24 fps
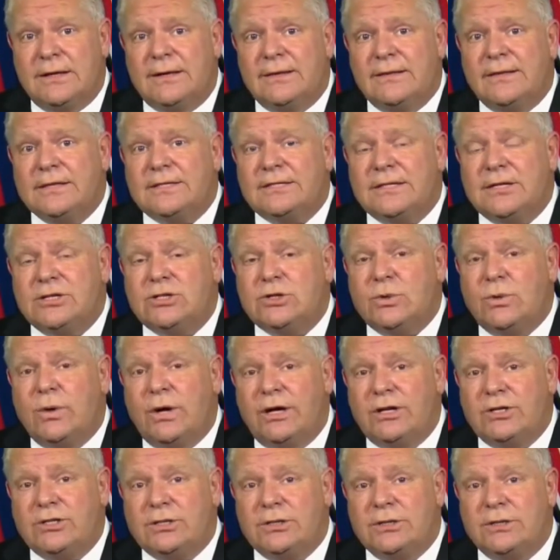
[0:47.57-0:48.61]
The
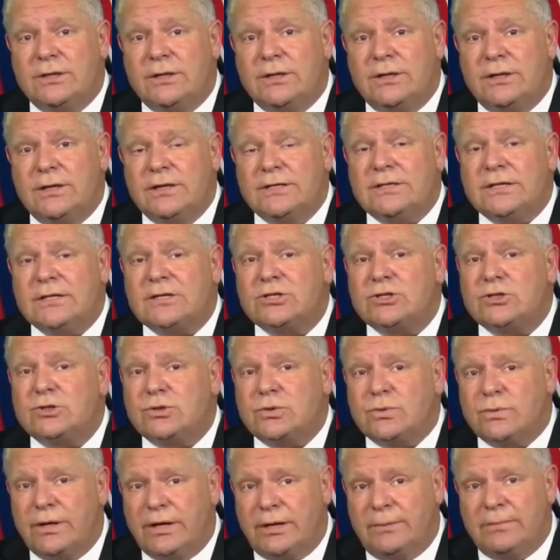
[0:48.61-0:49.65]
situation is
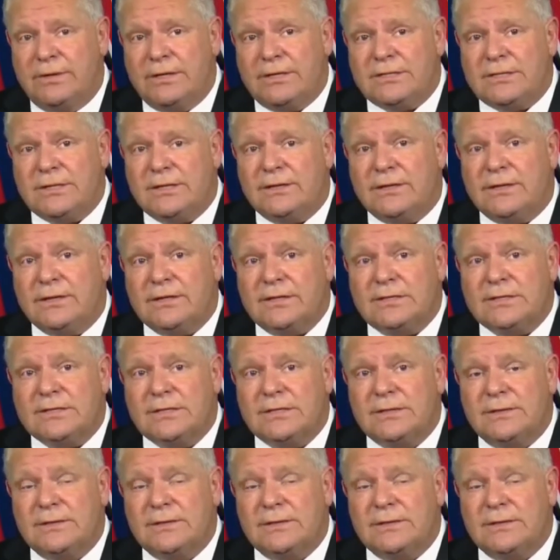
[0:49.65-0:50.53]
extremely serious.